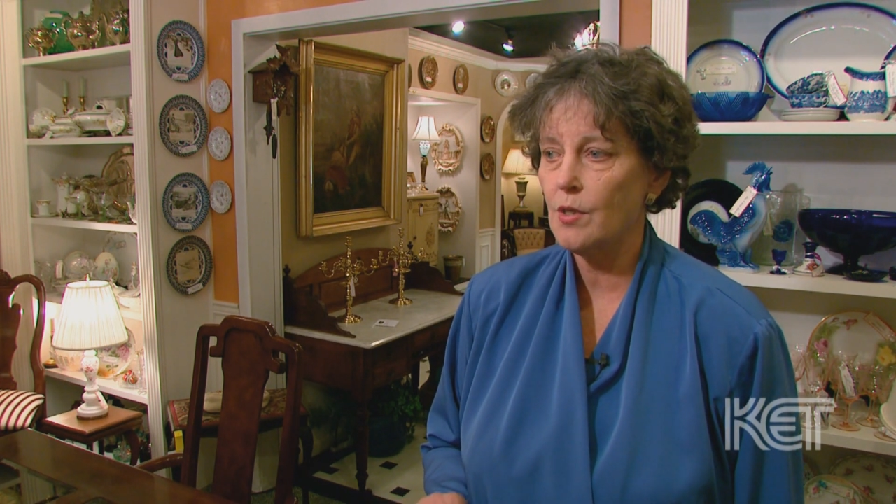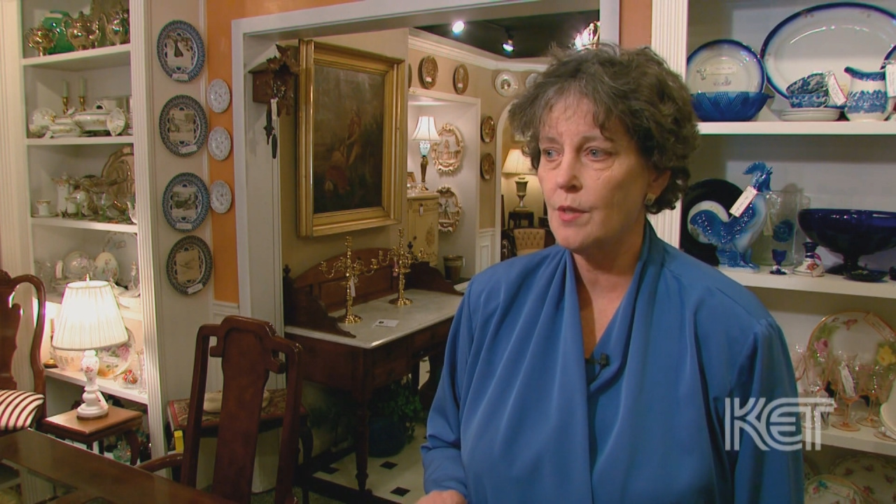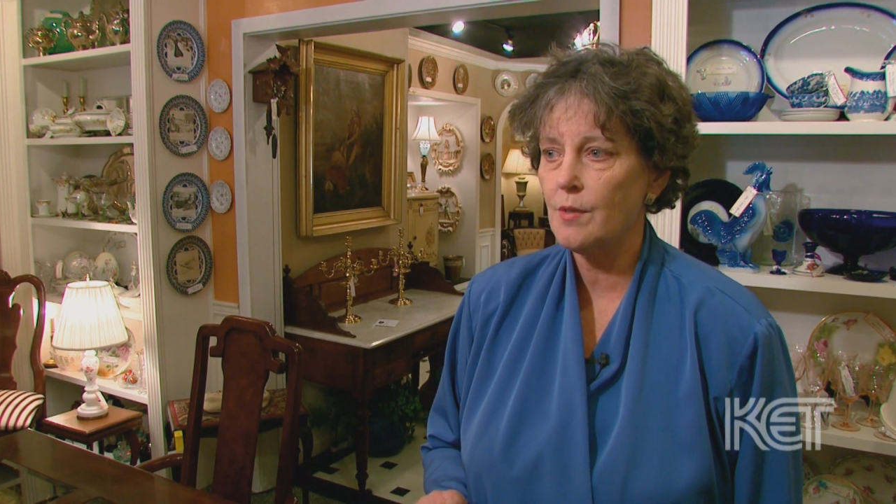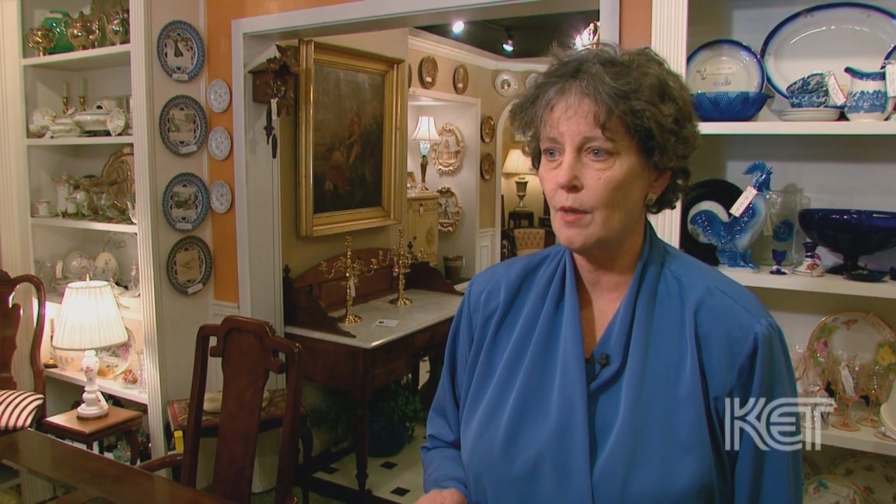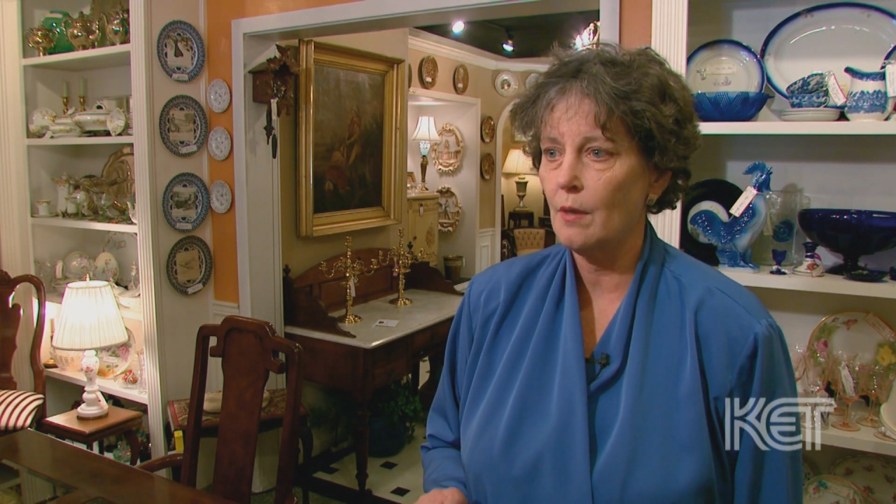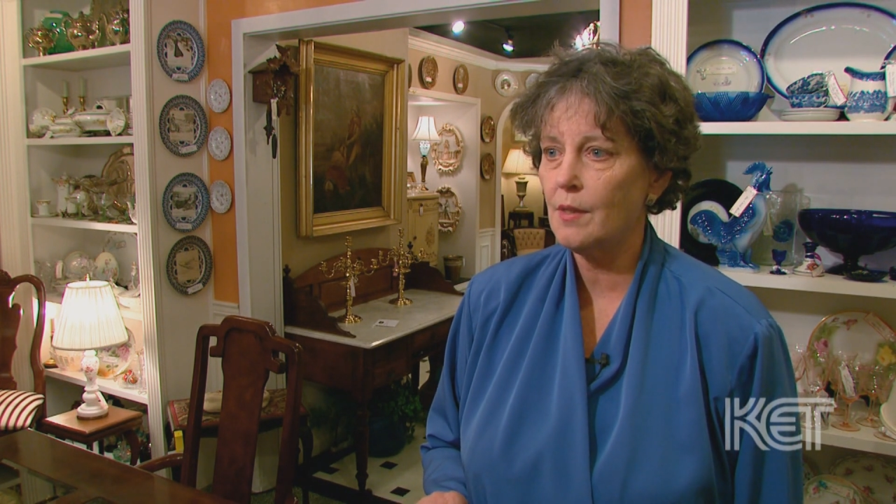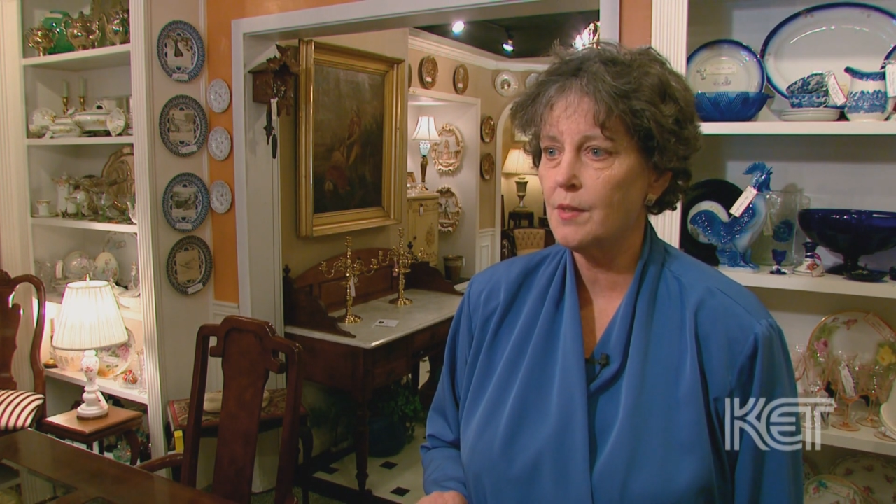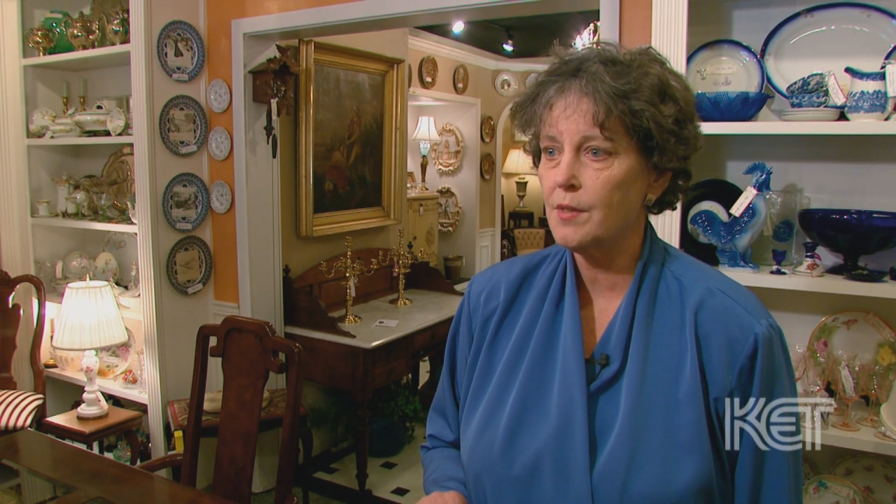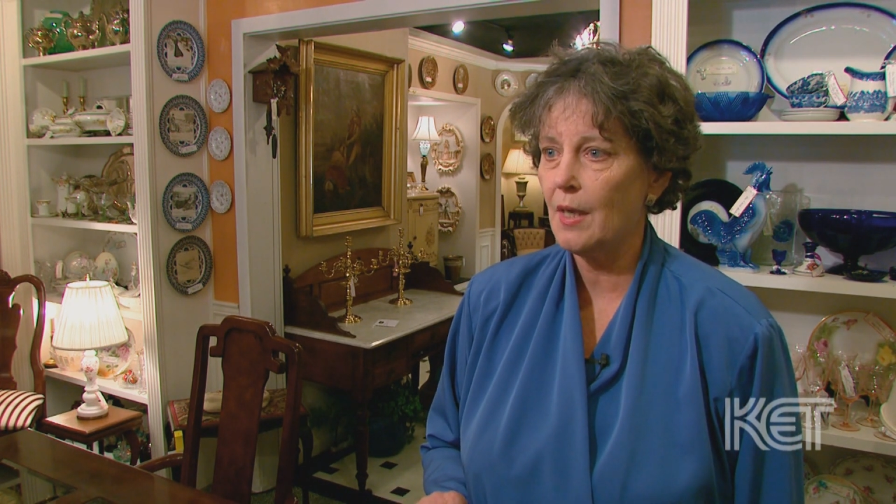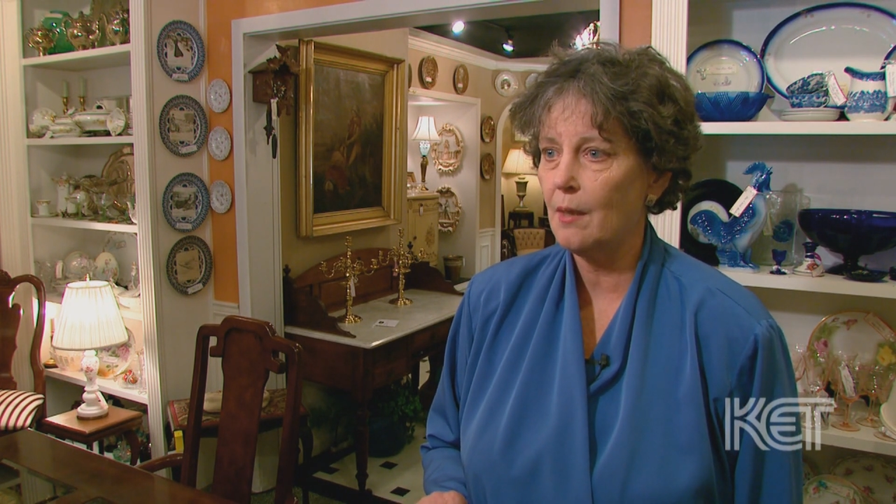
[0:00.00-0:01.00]
It's all
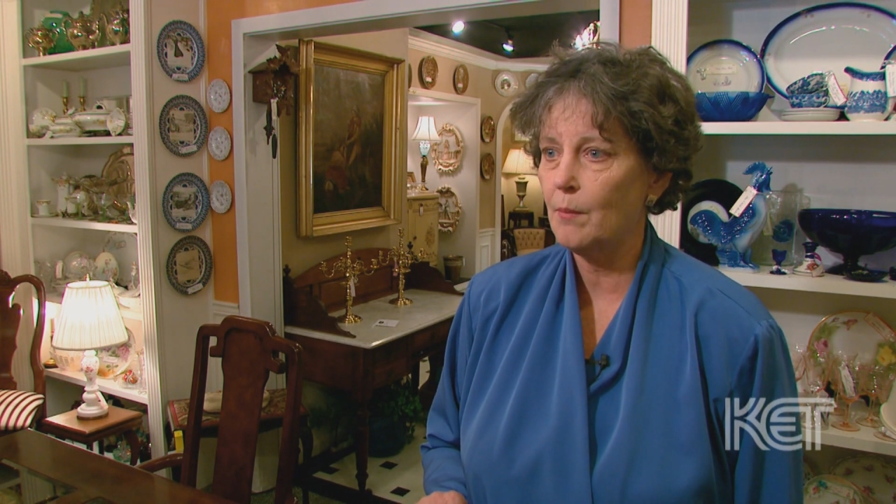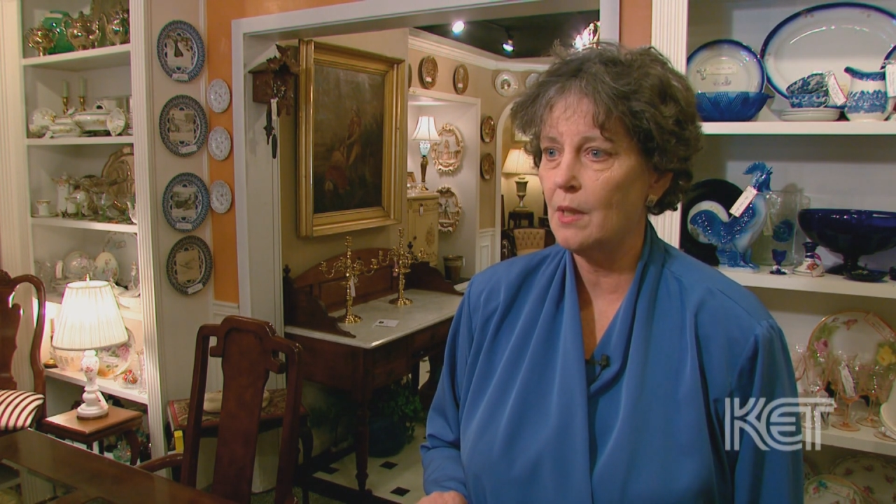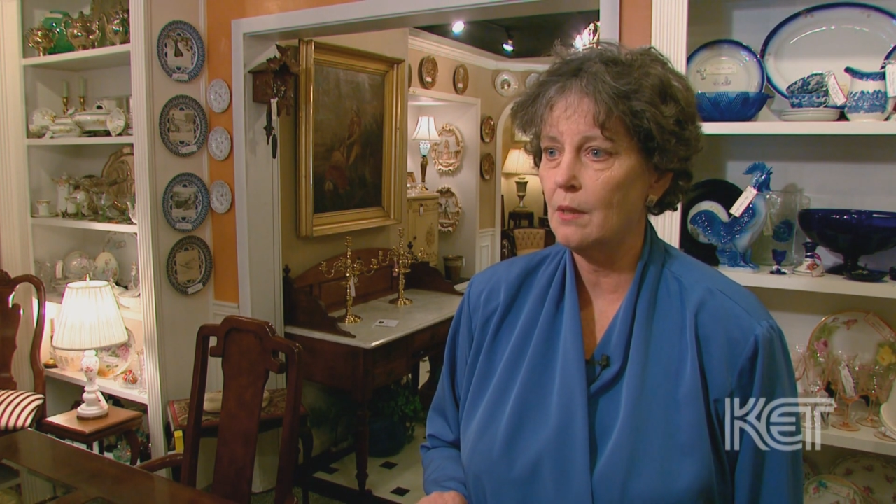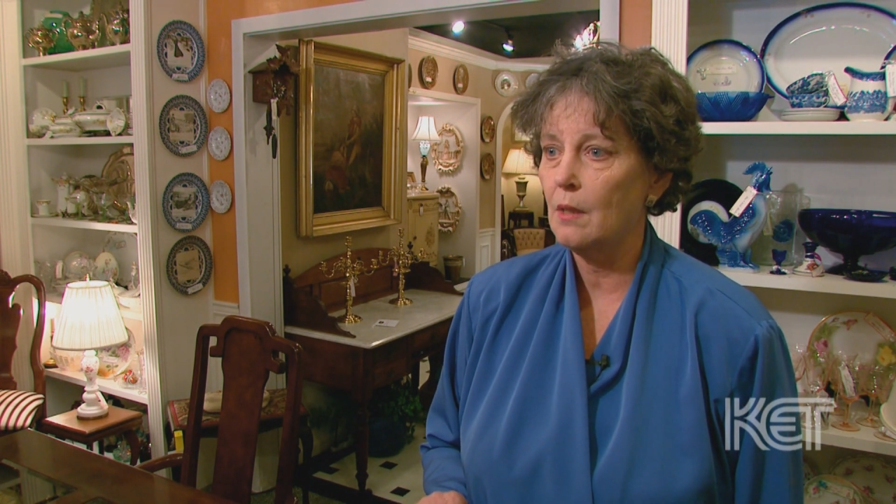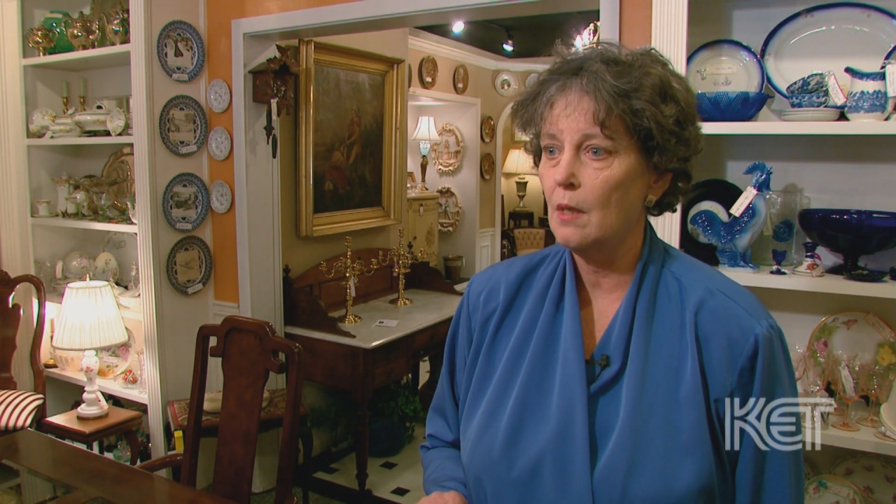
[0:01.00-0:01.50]
consignment.